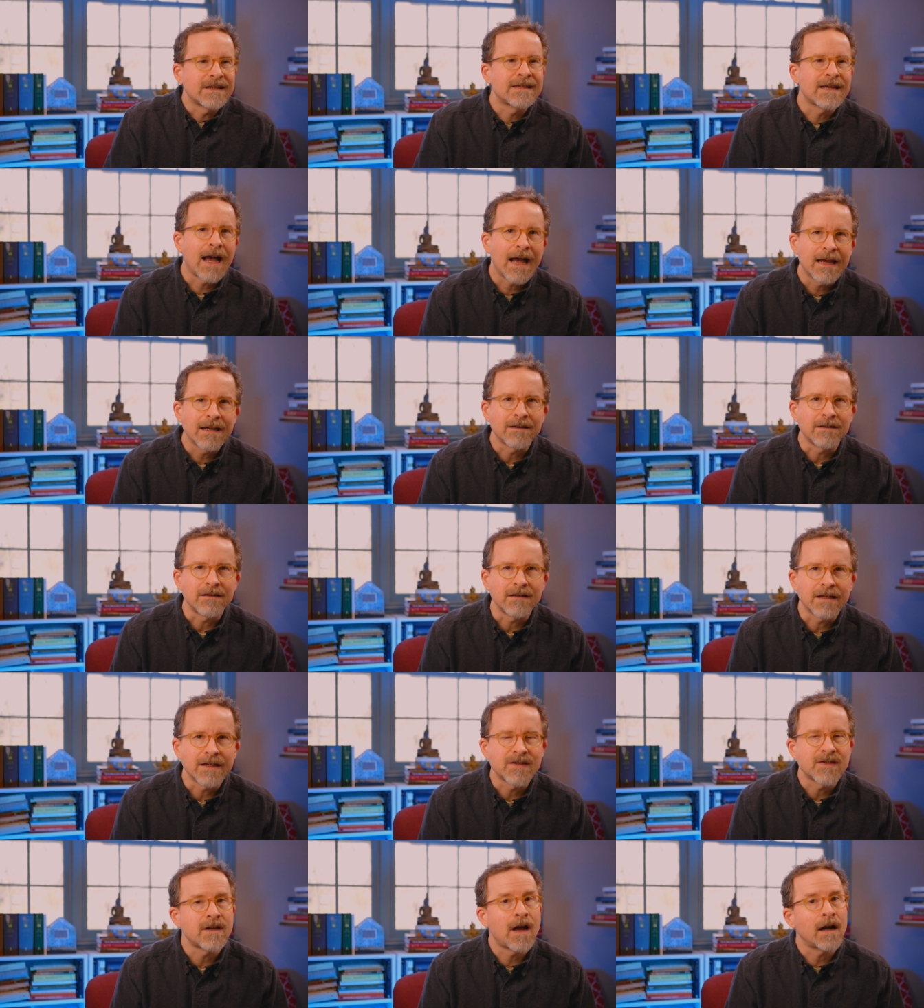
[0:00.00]
title,
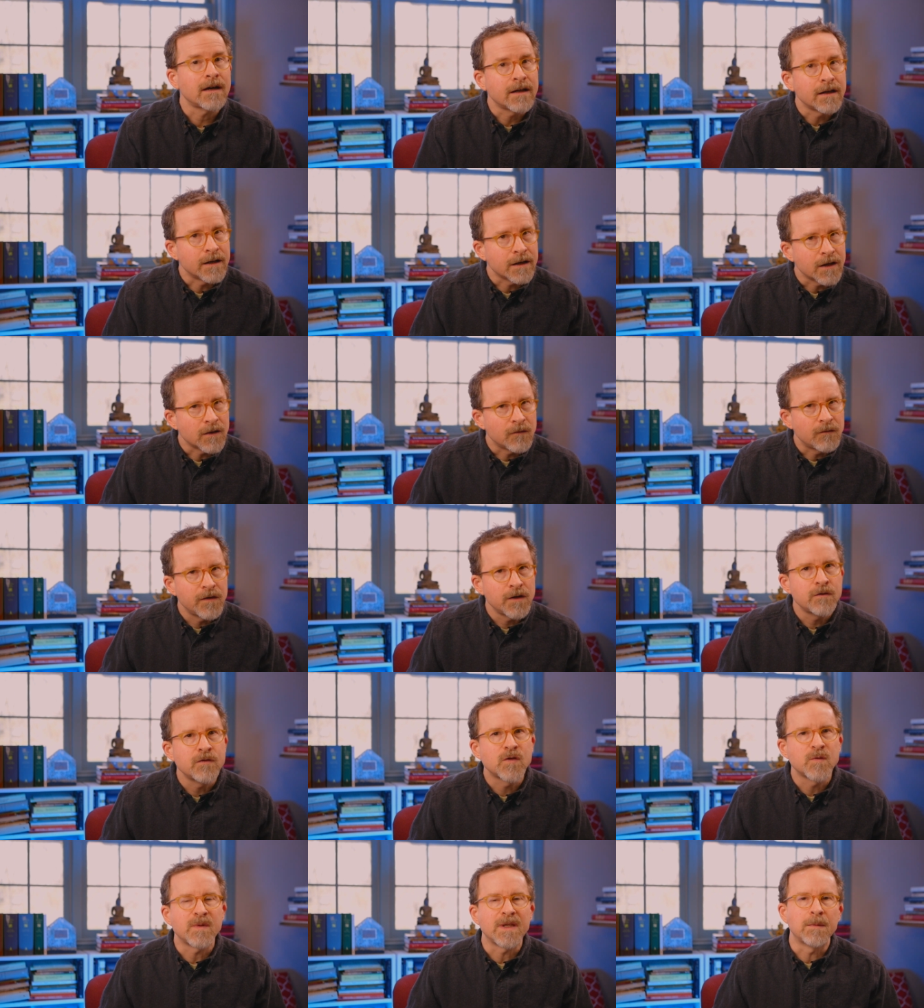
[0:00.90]
it's not going to
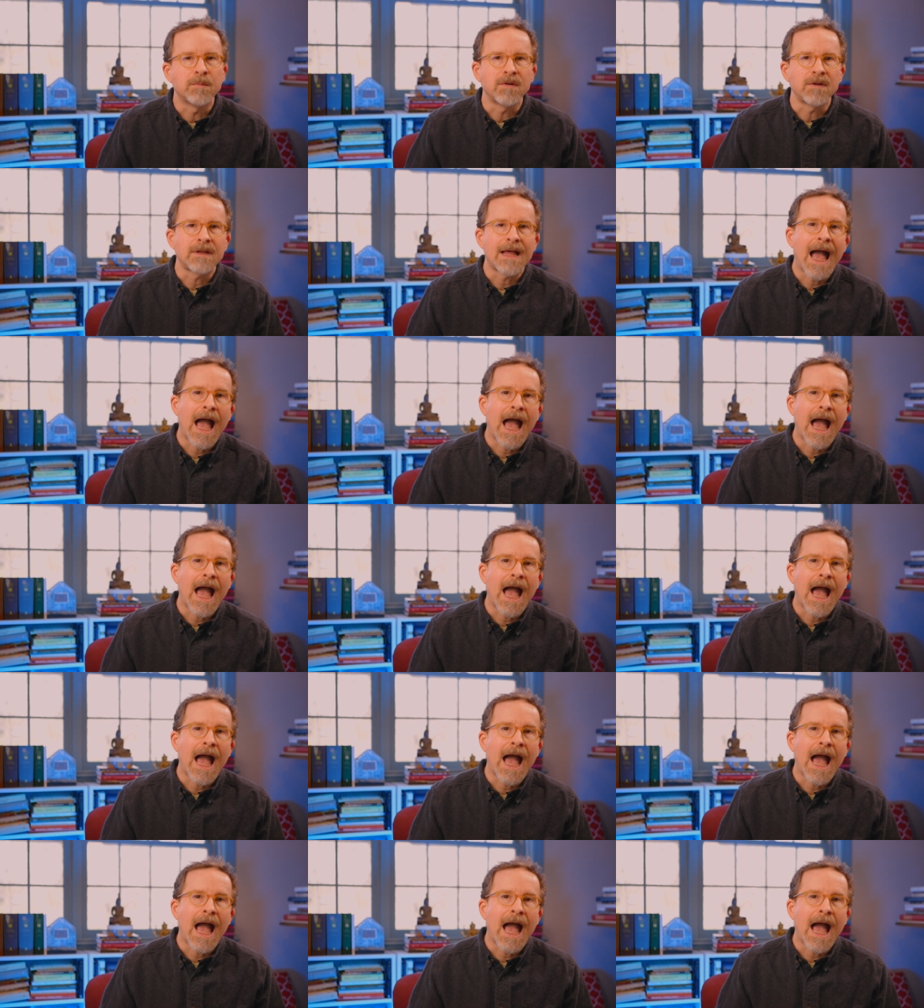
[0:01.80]
confuse people.